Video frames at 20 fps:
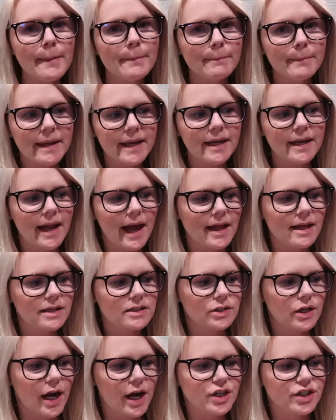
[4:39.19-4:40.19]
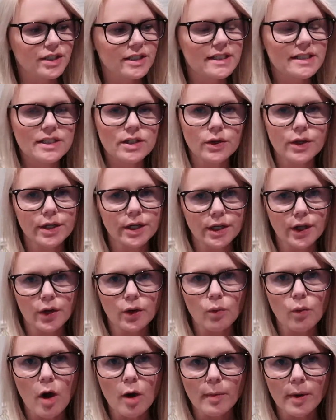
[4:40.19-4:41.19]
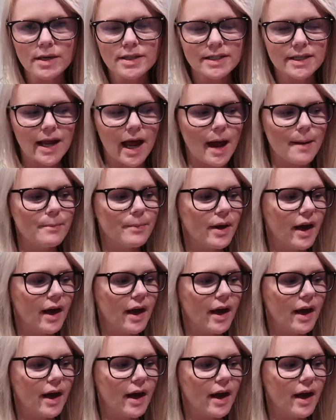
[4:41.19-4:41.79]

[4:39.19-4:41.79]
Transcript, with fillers: Me and Alex are actually still gonna go to Walmart tonight,